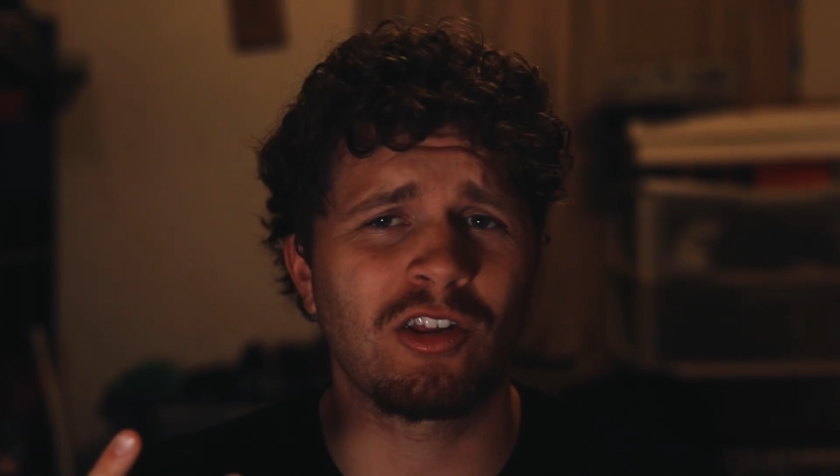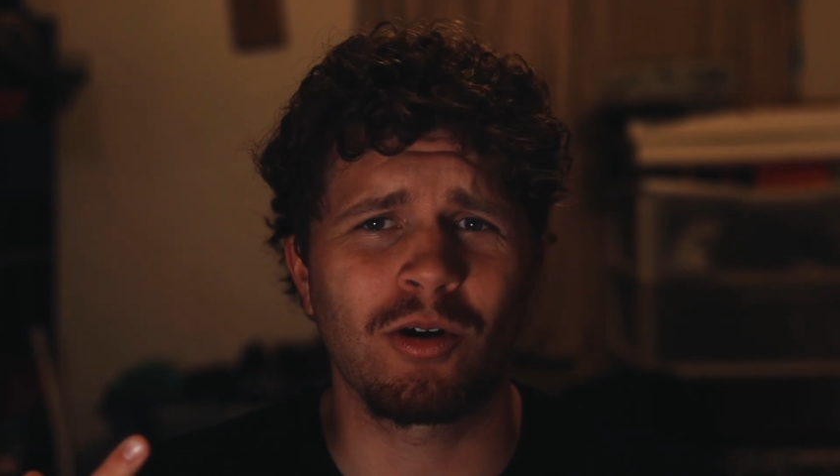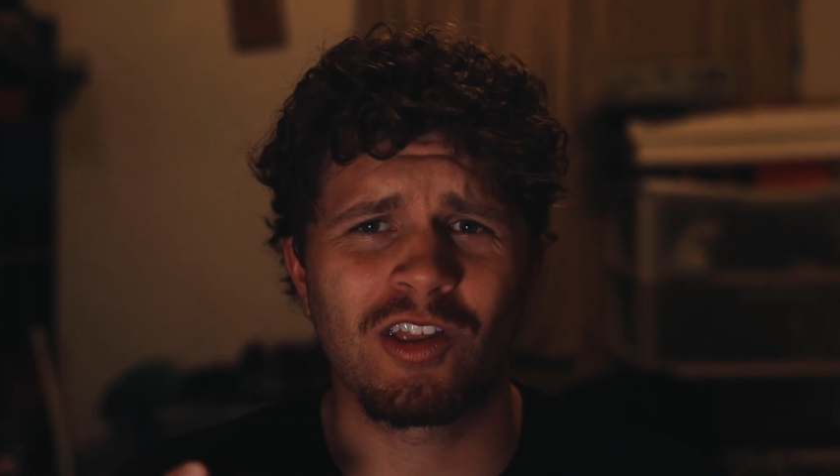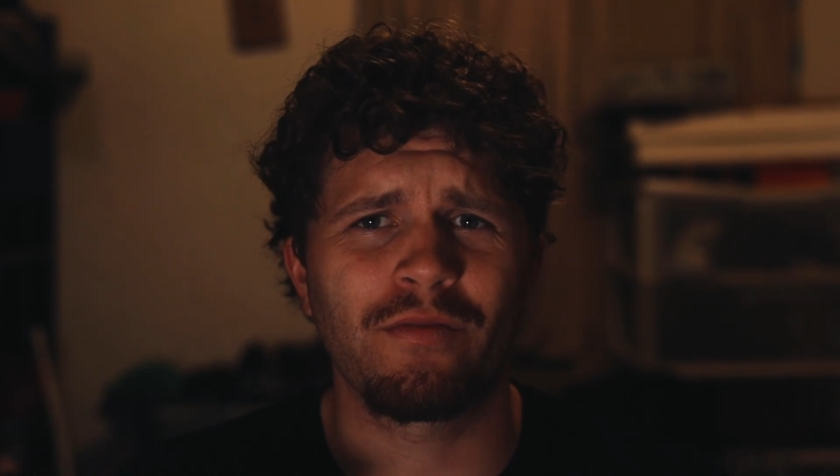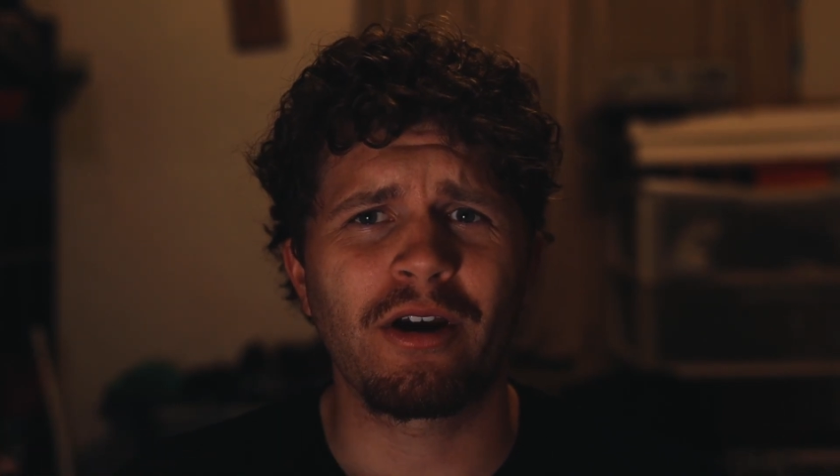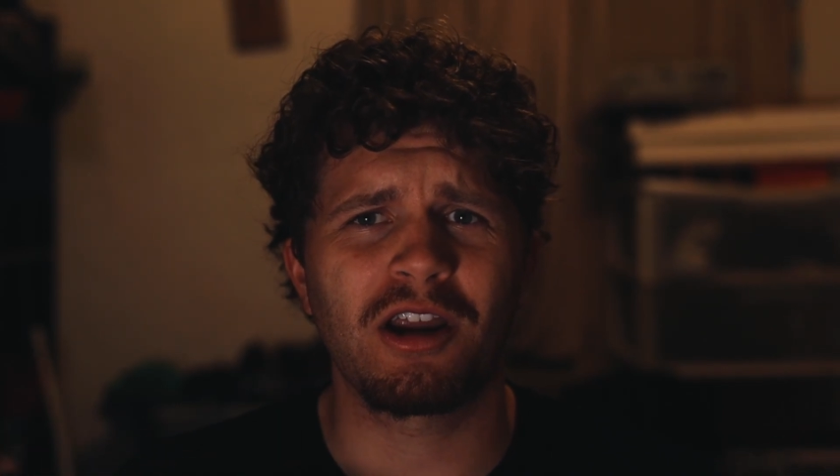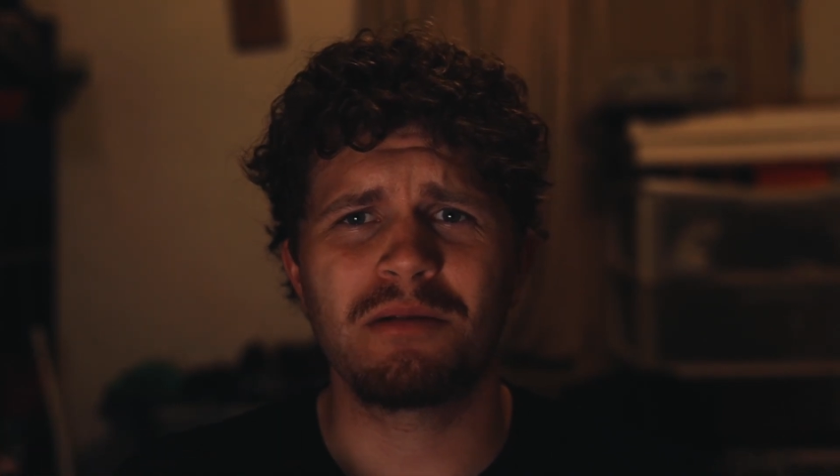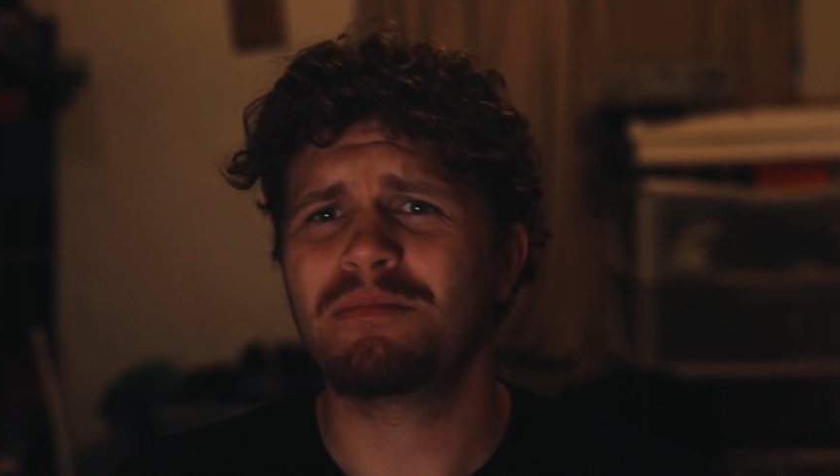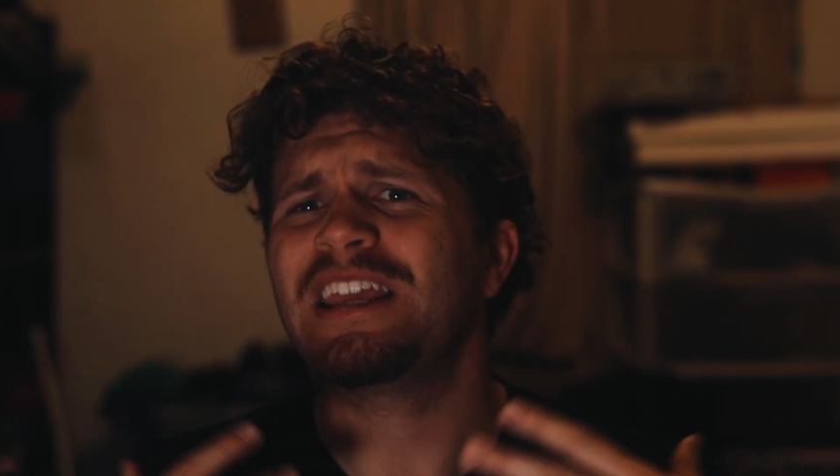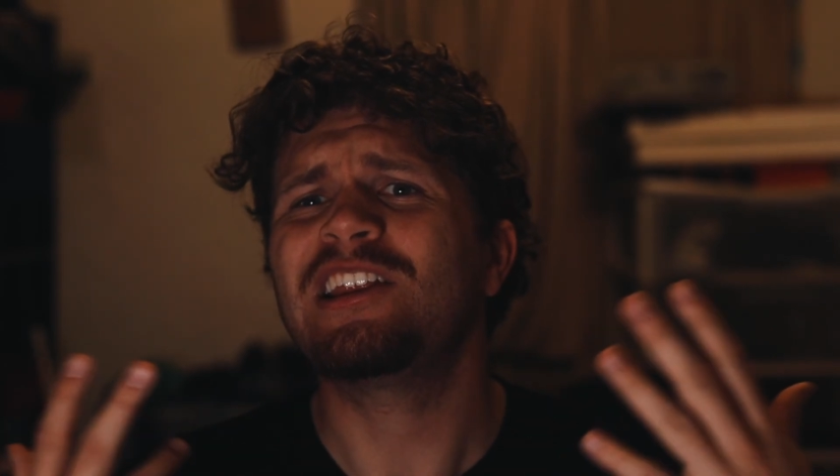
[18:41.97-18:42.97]
so it's a
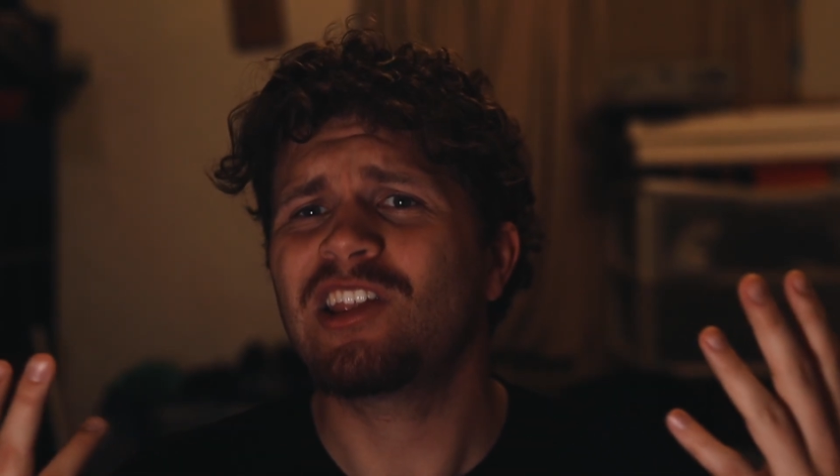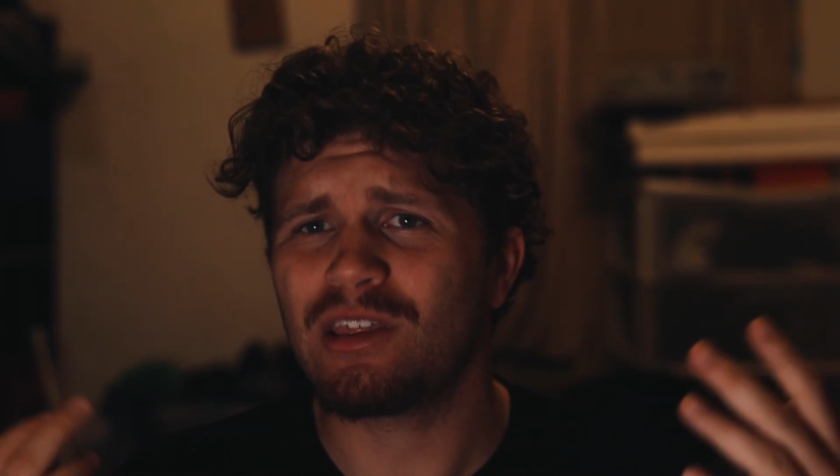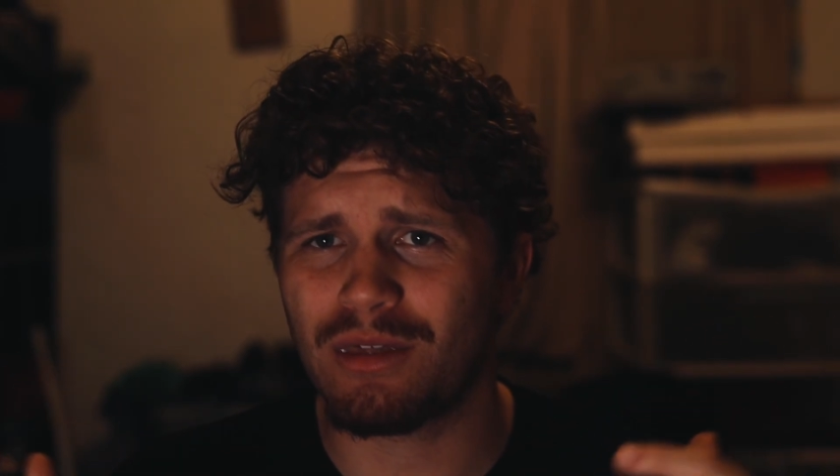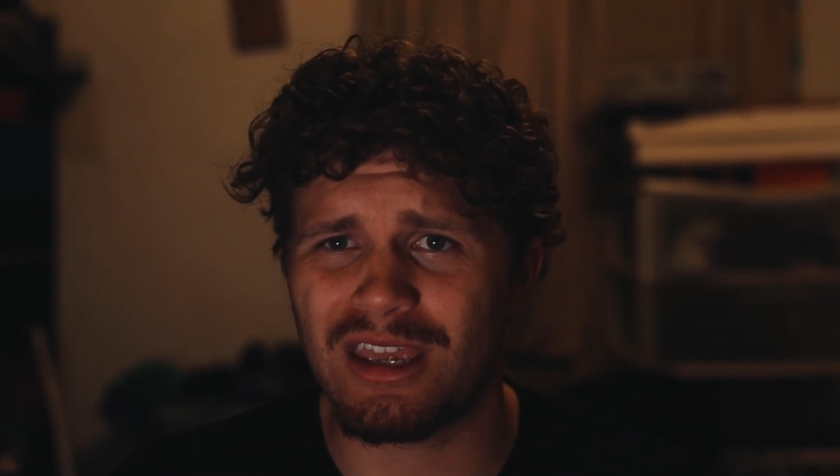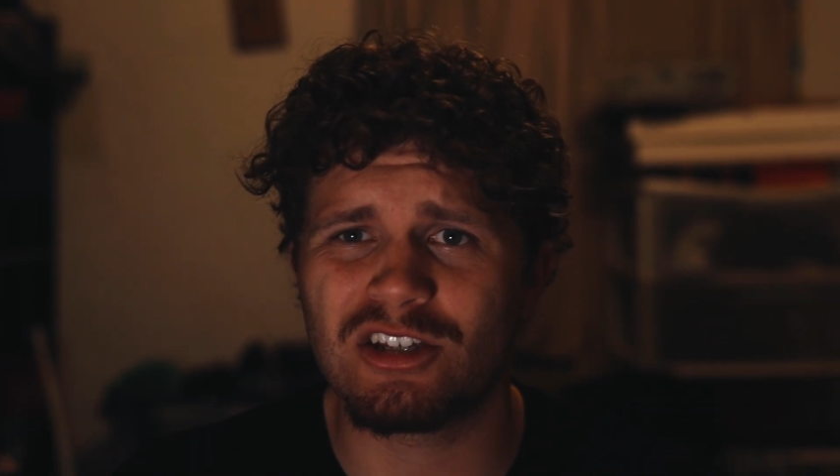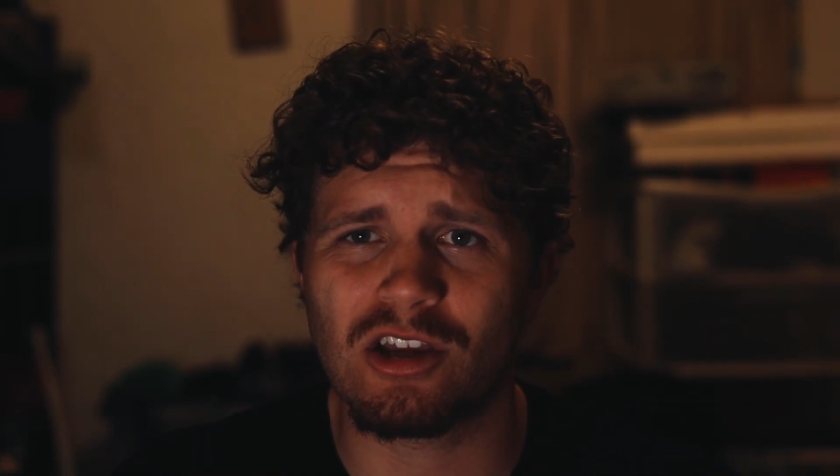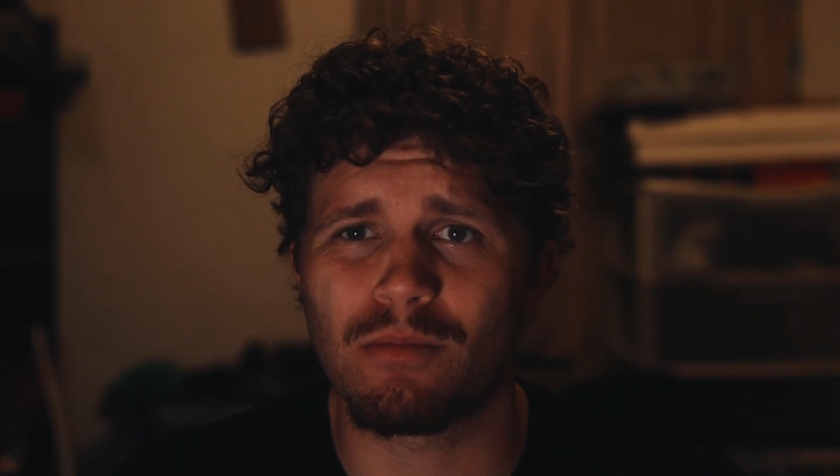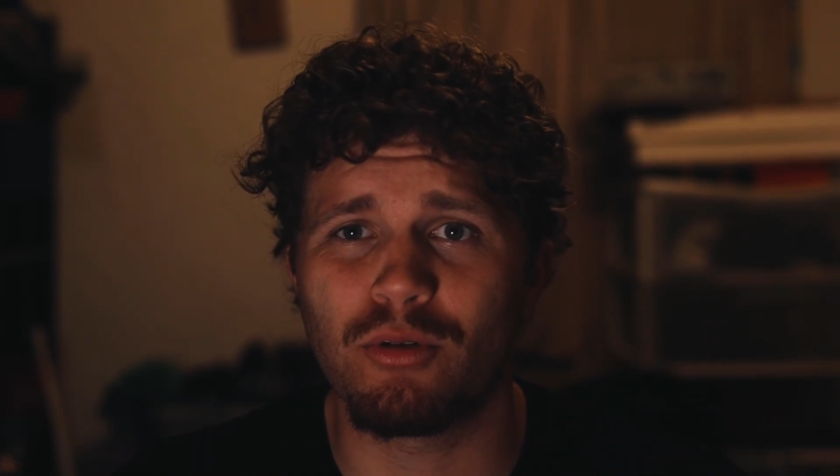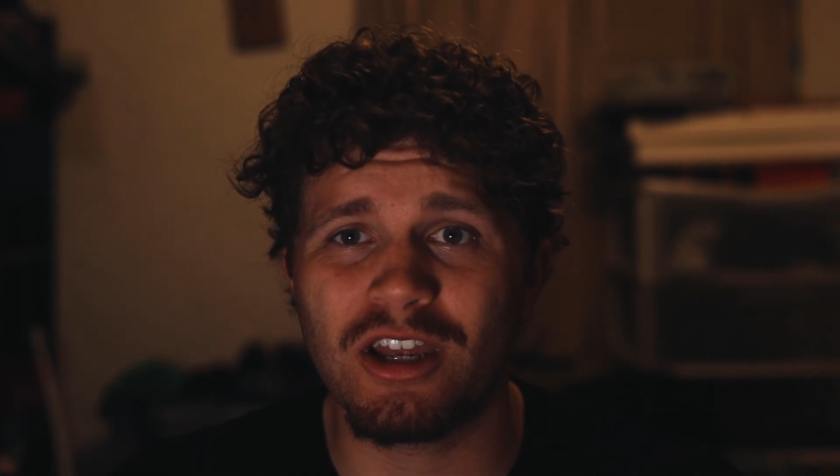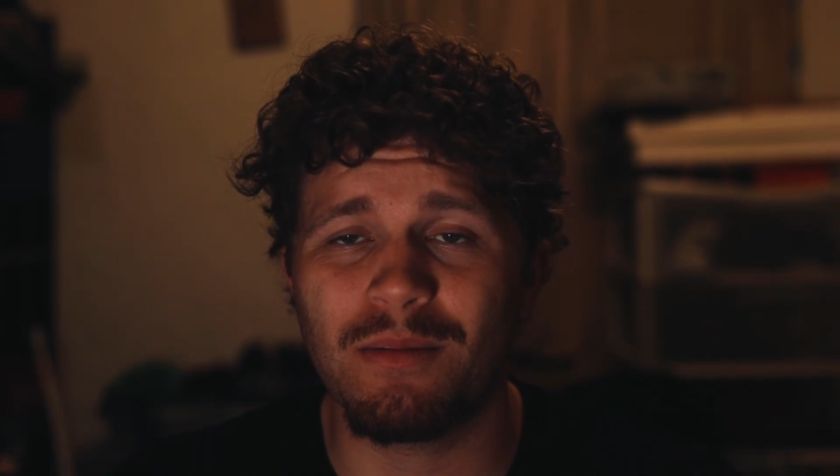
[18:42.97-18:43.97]
very easy thing to
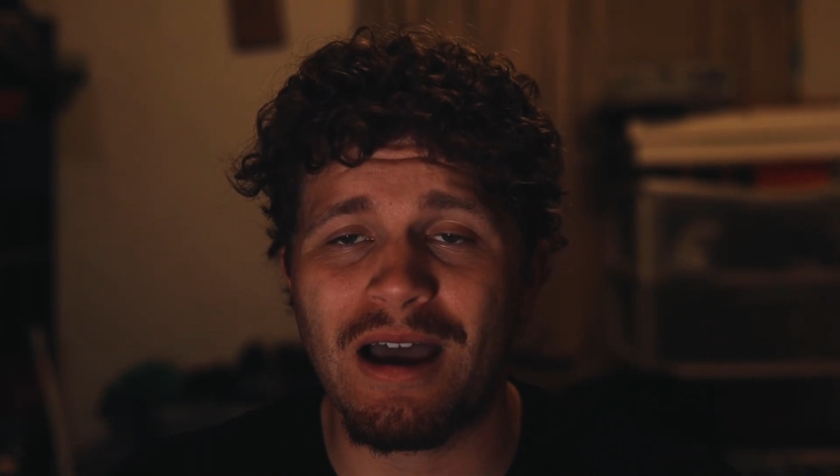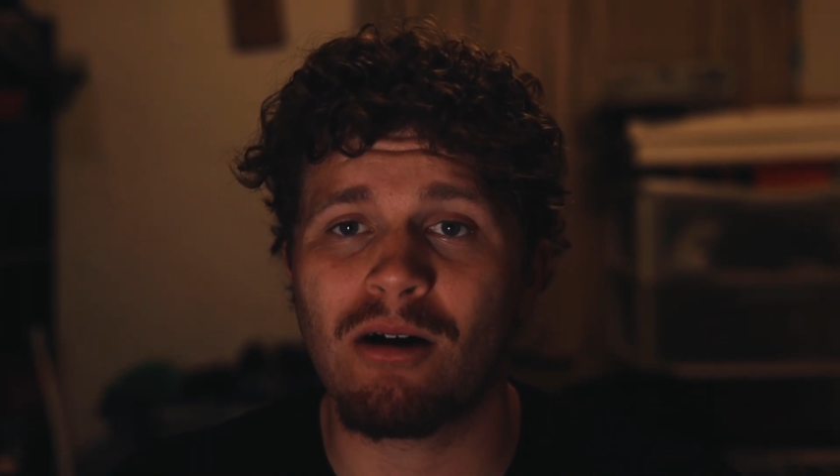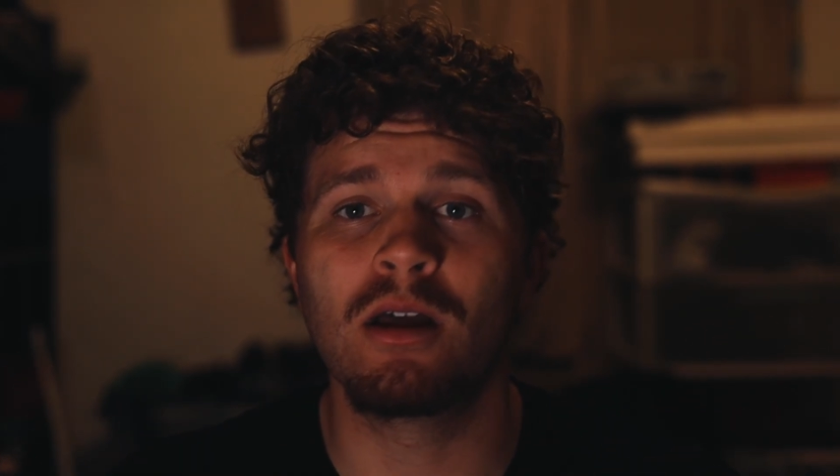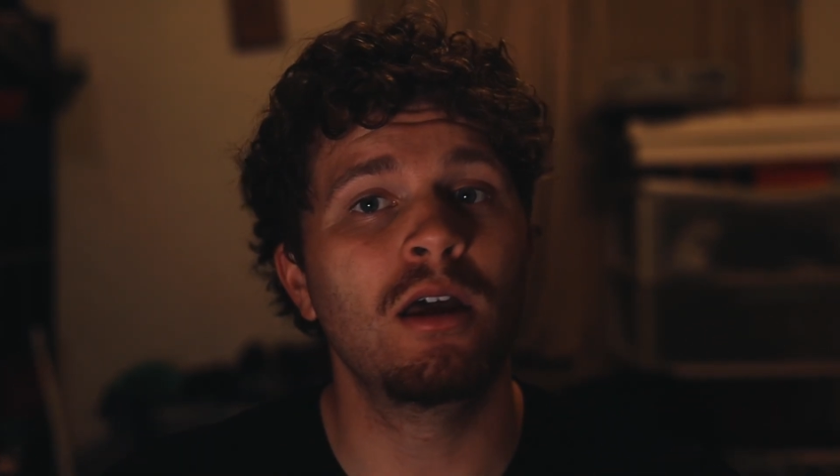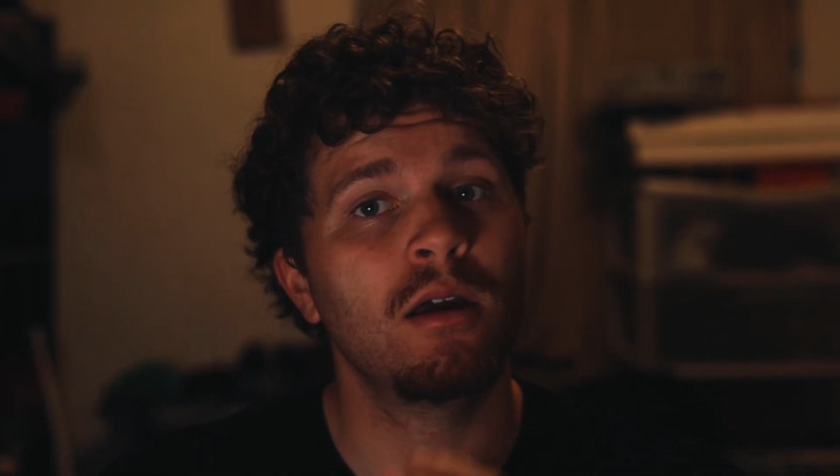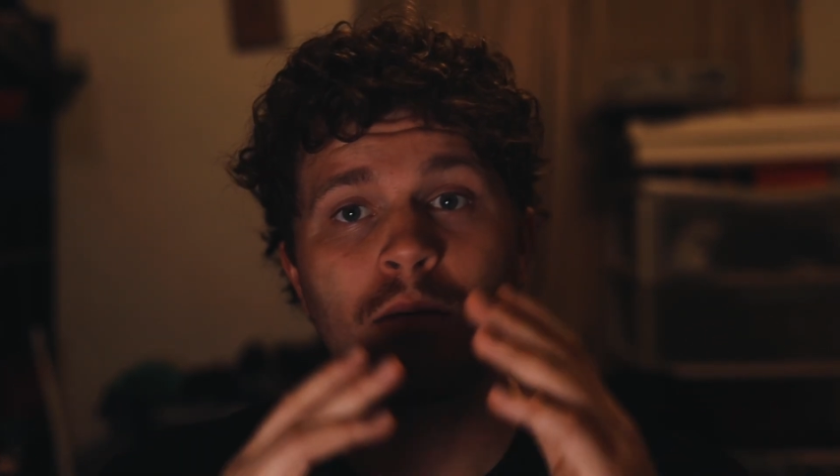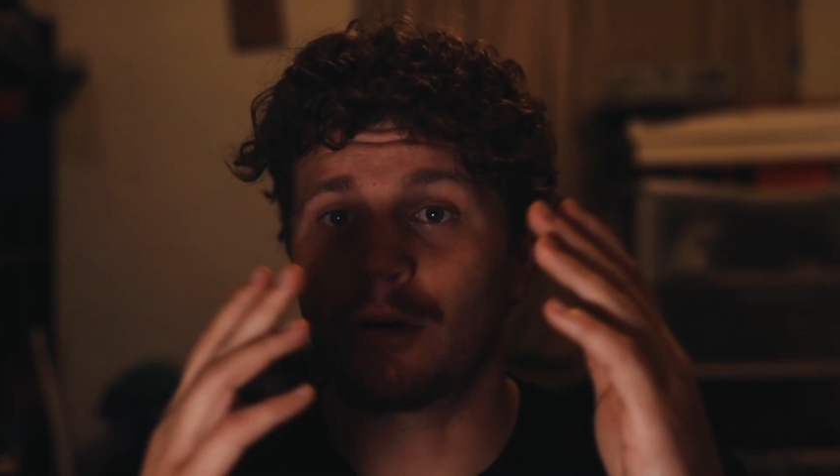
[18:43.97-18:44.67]
complain about.